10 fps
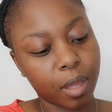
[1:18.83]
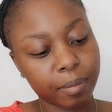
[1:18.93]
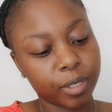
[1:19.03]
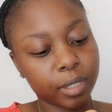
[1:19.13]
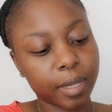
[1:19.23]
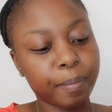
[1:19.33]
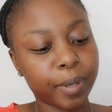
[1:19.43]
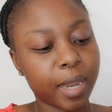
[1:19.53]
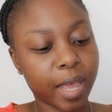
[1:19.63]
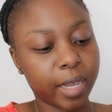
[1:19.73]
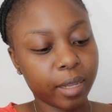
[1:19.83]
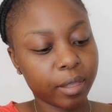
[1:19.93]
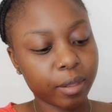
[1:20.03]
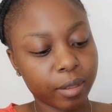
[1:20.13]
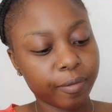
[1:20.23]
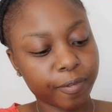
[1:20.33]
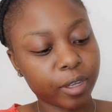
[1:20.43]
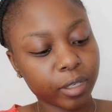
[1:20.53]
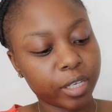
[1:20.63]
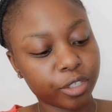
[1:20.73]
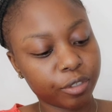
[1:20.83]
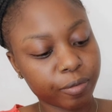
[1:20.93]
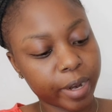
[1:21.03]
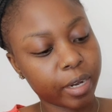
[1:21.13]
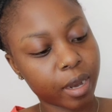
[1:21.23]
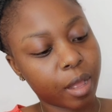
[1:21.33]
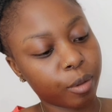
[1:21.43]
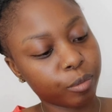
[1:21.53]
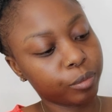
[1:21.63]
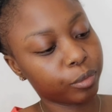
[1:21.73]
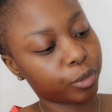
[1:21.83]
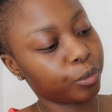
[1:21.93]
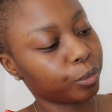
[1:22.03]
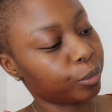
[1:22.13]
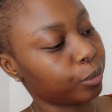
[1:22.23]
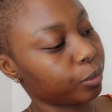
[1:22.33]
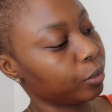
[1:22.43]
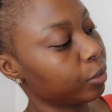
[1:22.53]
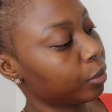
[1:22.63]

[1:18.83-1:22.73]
I'm just applying the foundation right now to